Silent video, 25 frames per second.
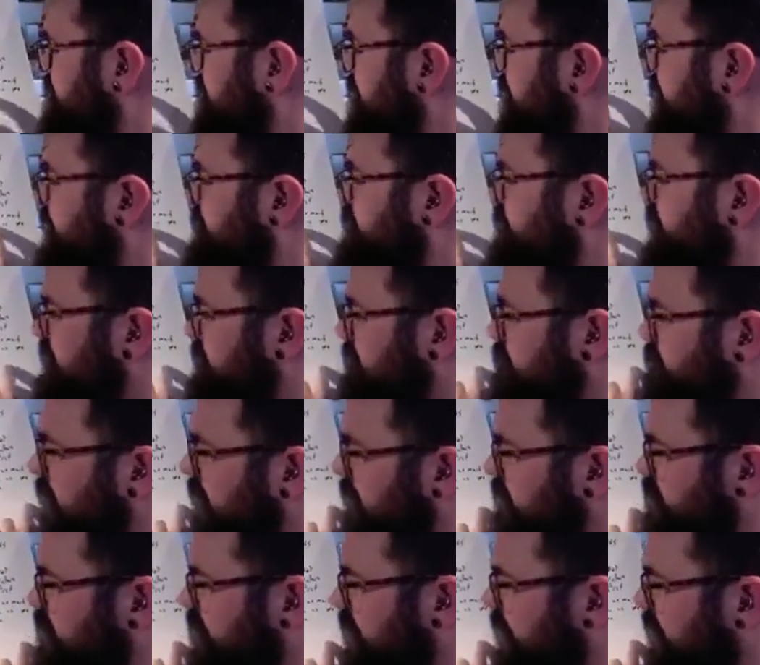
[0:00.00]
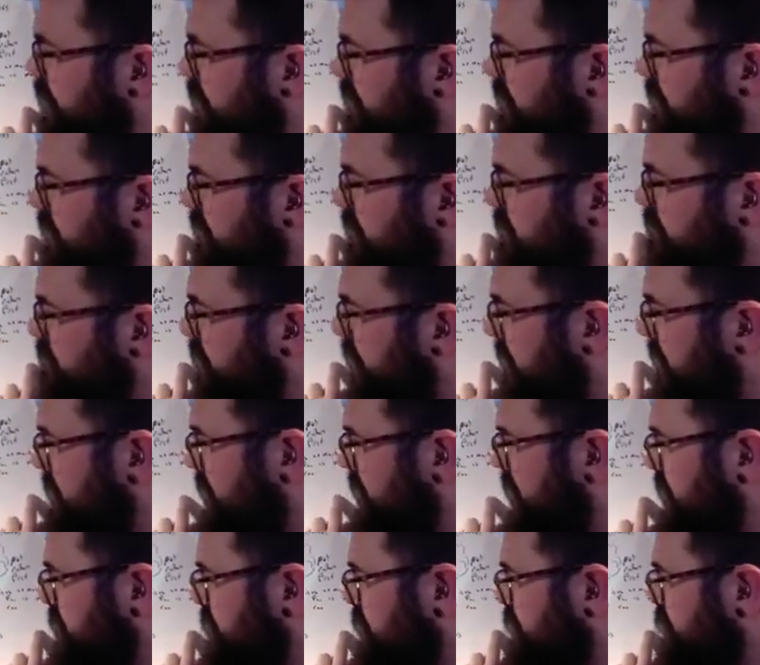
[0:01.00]
Have as much fun
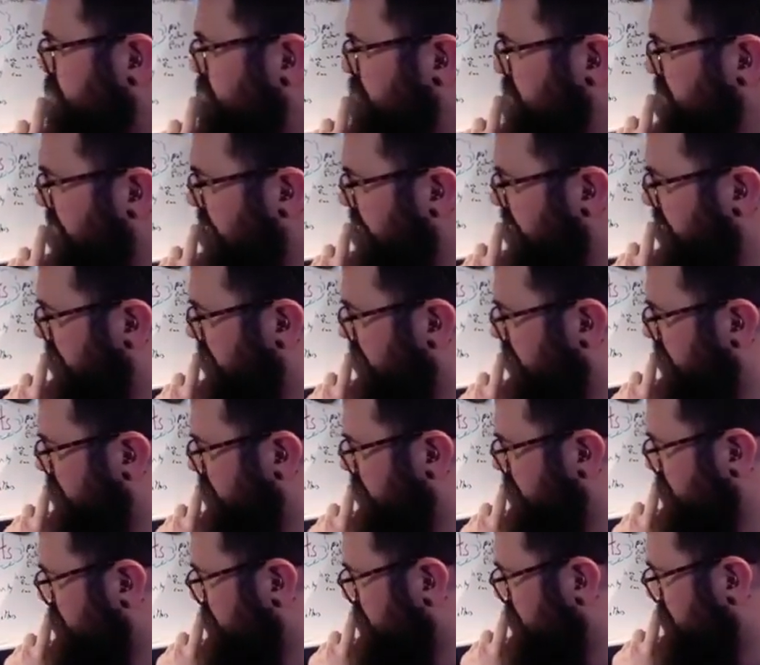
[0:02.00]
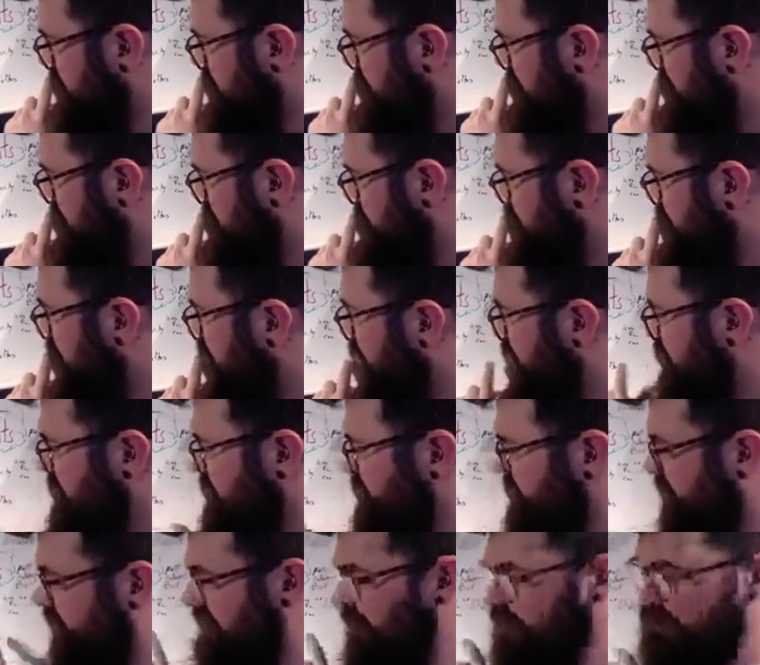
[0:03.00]
as you can, and
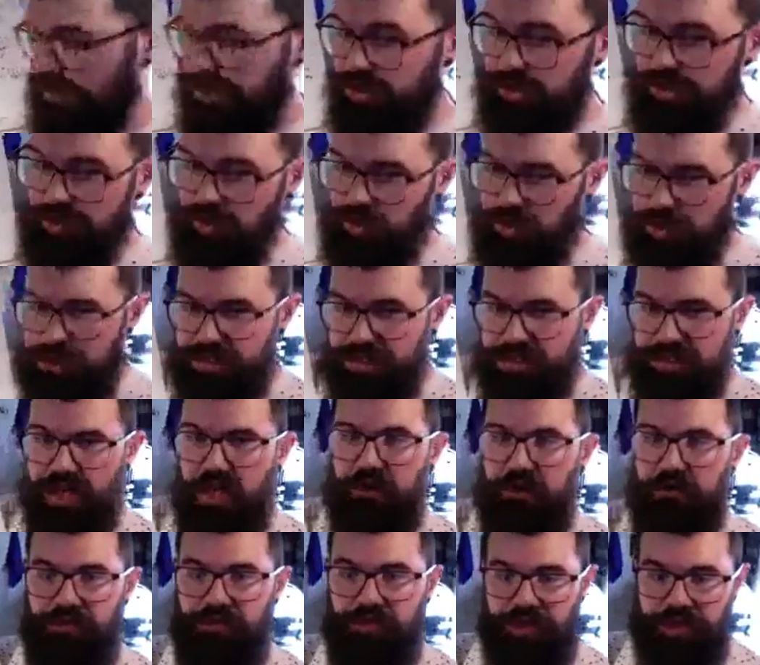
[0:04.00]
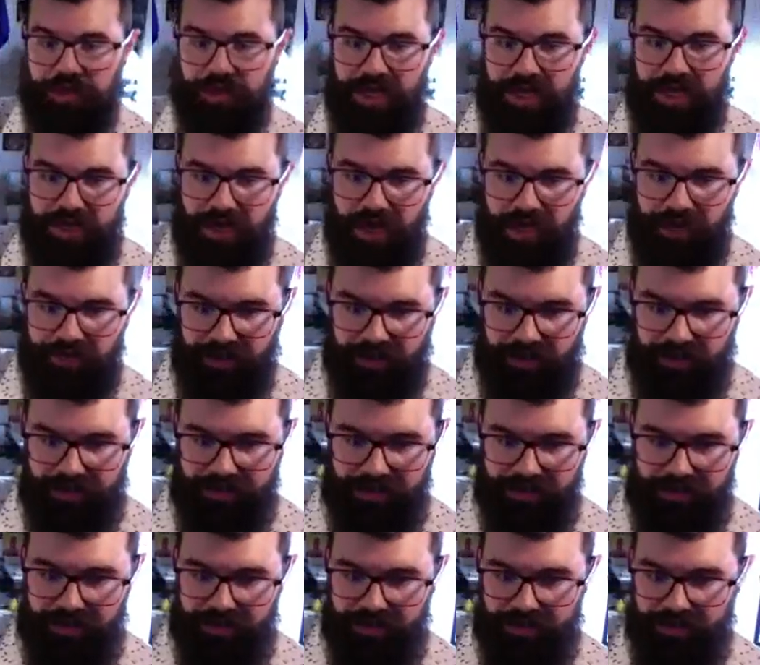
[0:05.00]
positive language towards self and
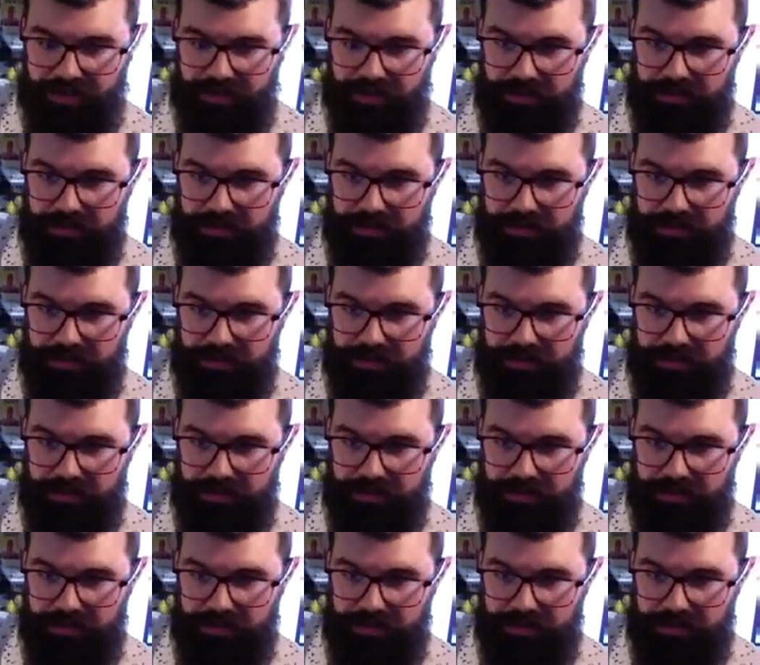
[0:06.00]
others.